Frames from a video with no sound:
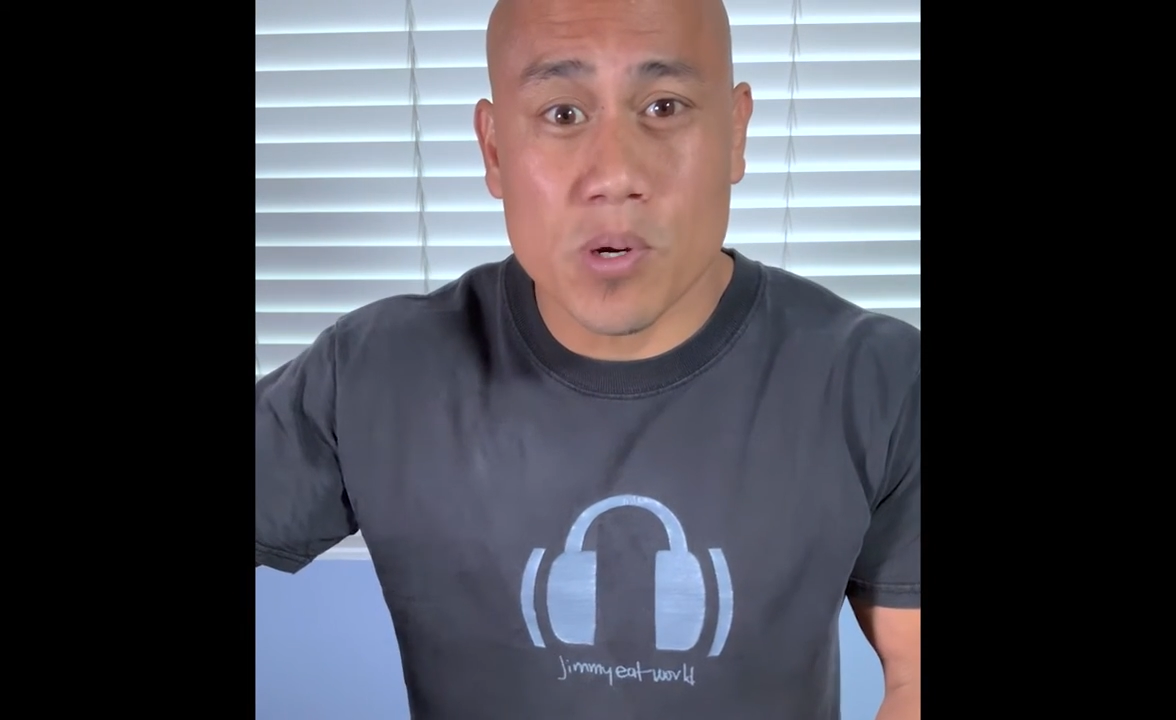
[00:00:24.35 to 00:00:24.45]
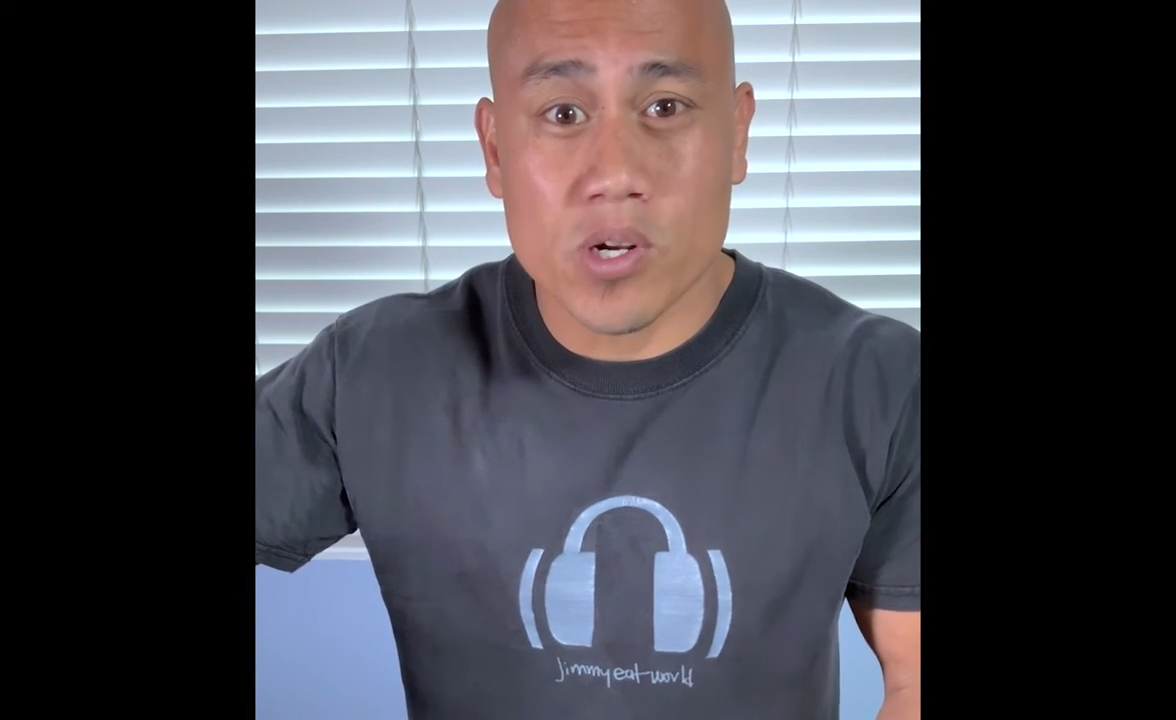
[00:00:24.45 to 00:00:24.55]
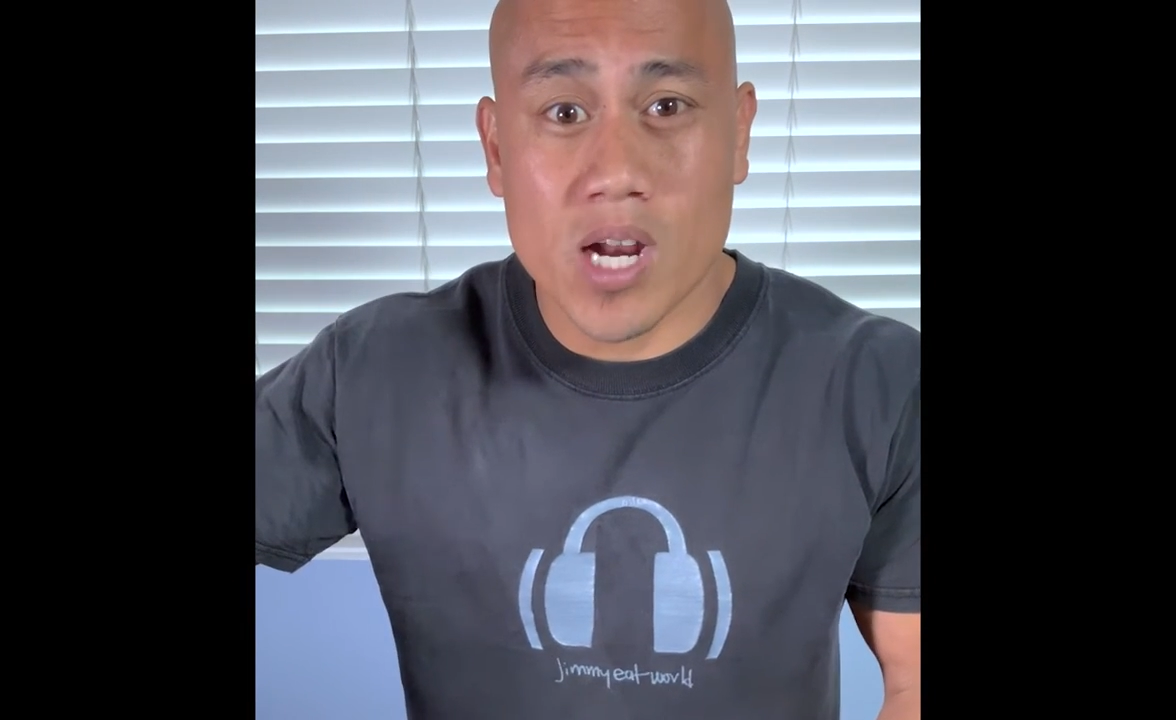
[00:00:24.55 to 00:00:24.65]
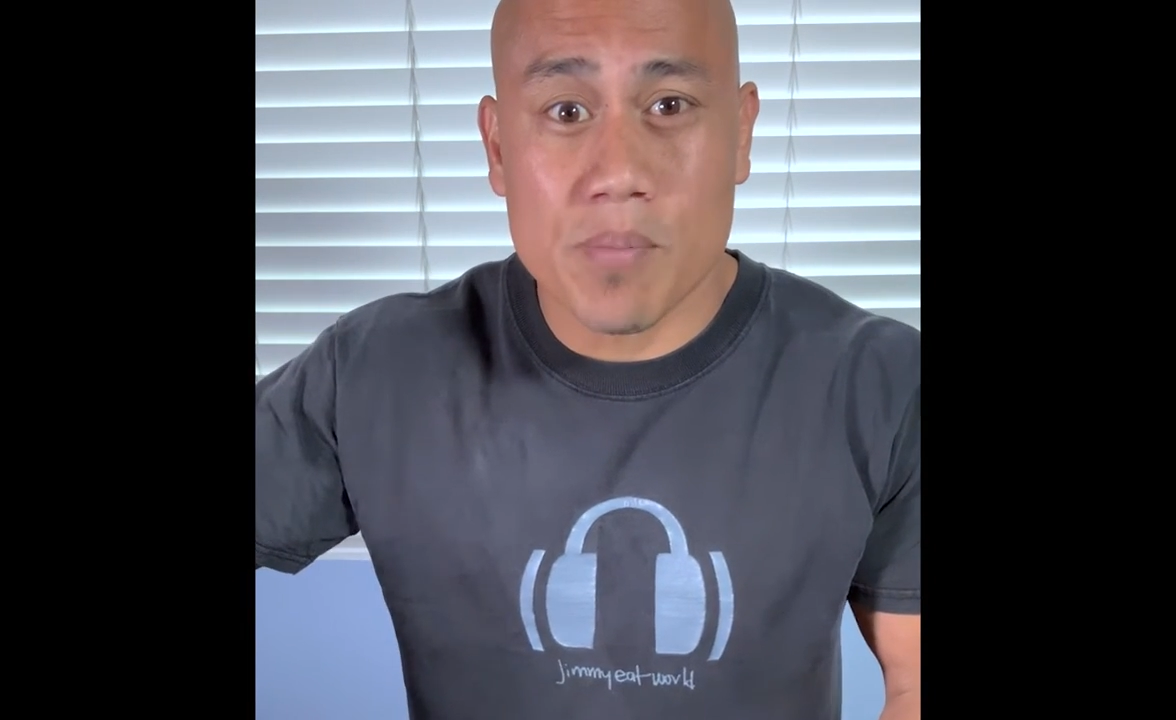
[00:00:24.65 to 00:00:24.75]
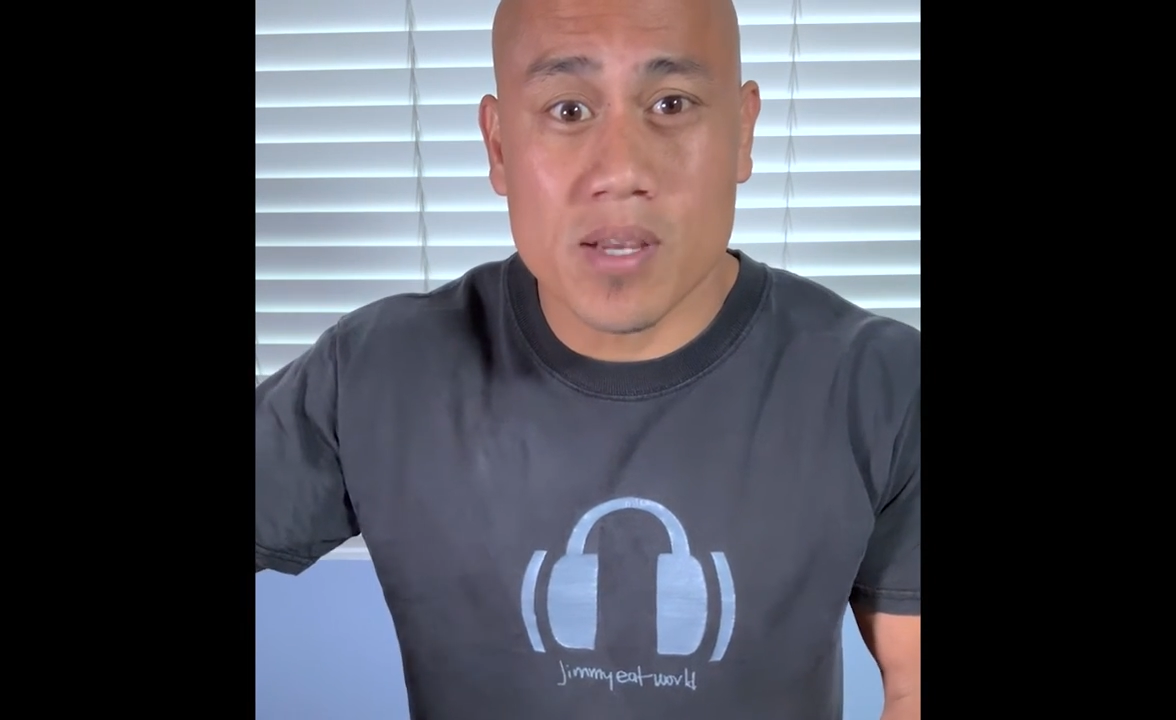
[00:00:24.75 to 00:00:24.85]

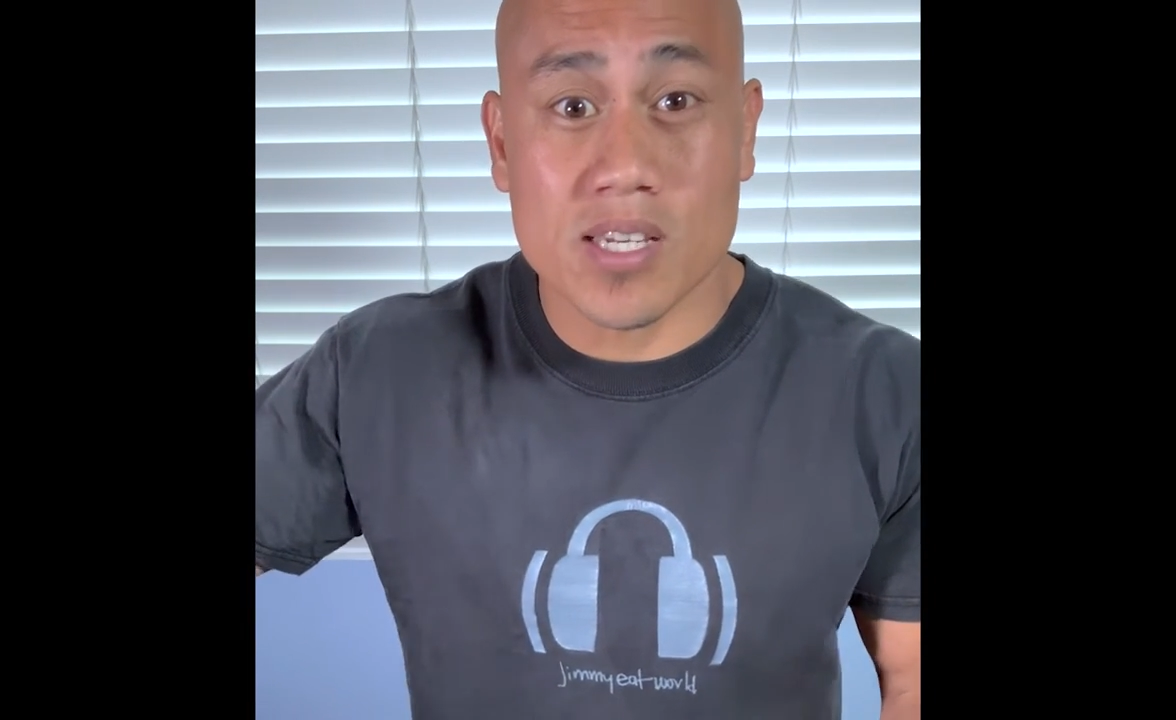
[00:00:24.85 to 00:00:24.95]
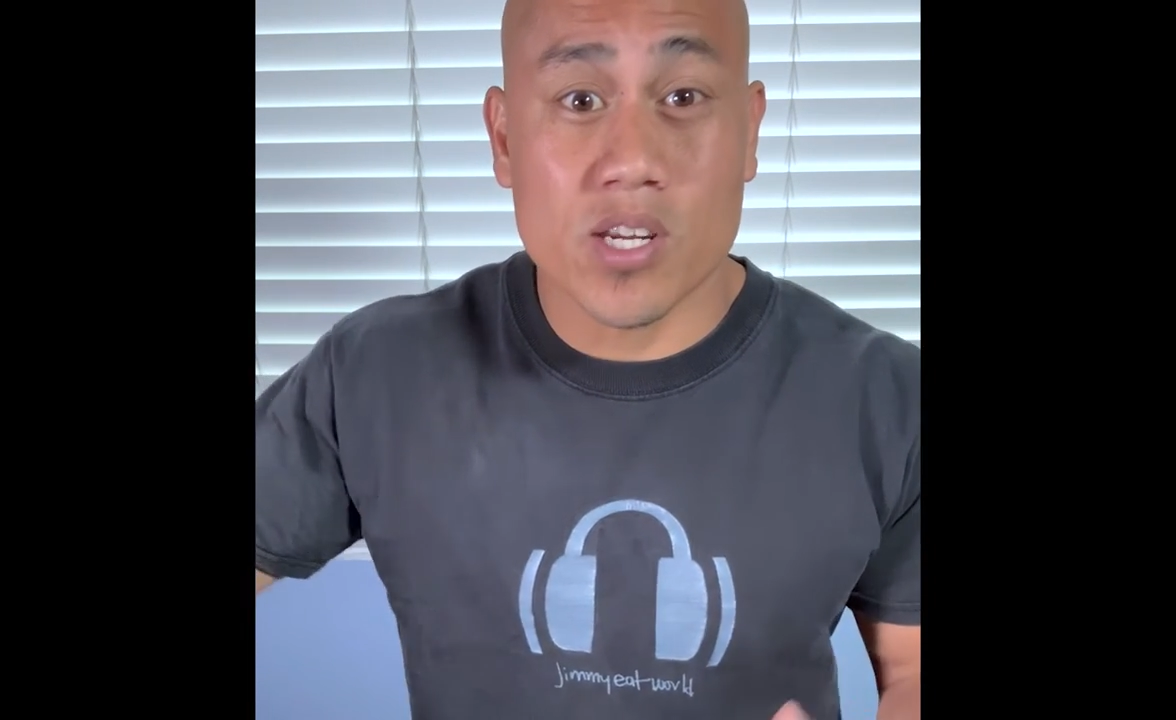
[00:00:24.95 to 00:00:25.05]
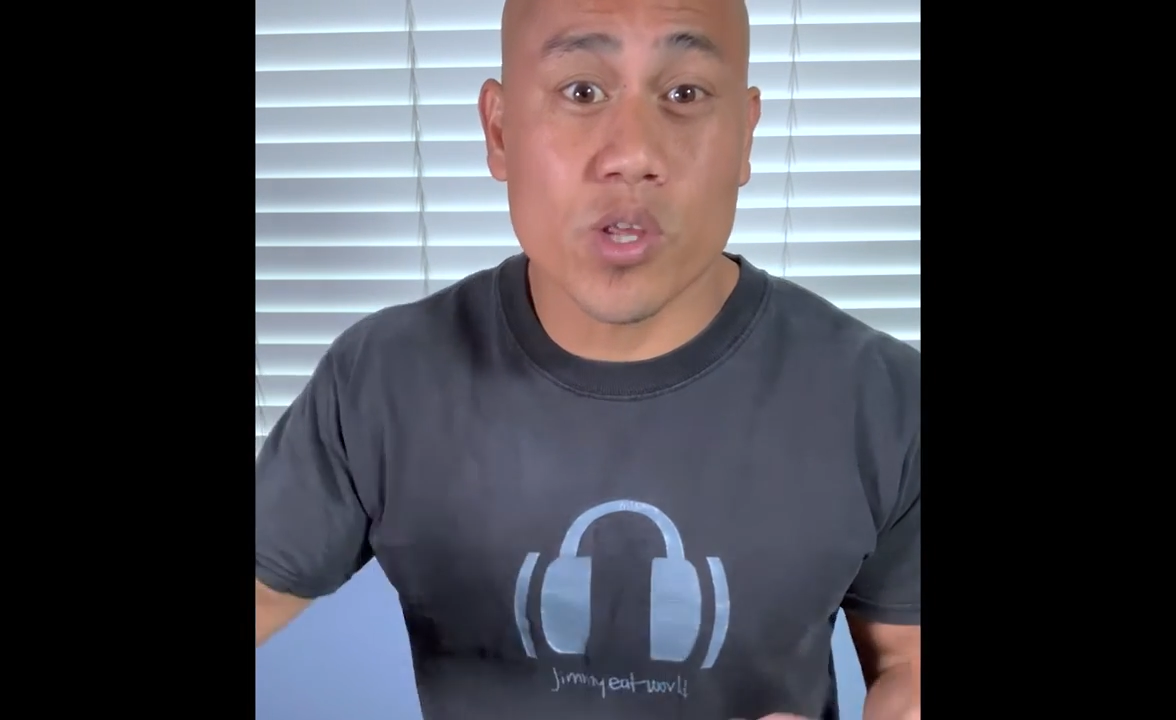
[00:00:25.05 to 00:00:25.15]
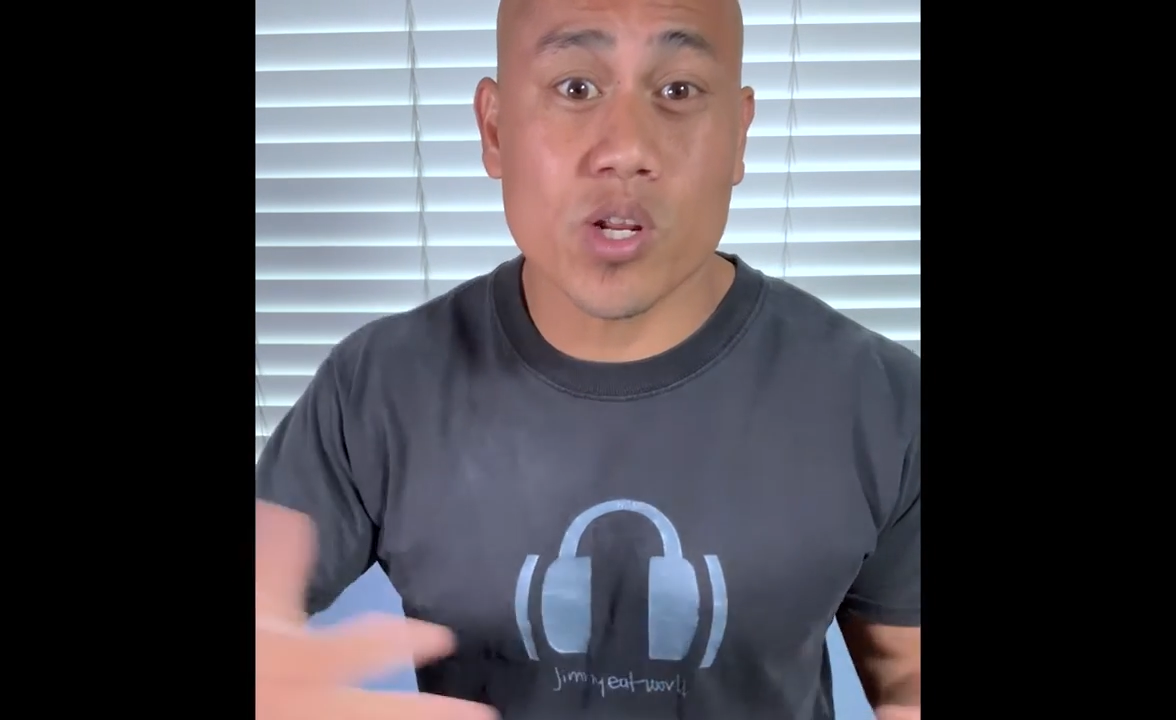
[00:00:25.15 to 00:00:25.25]
programming because I know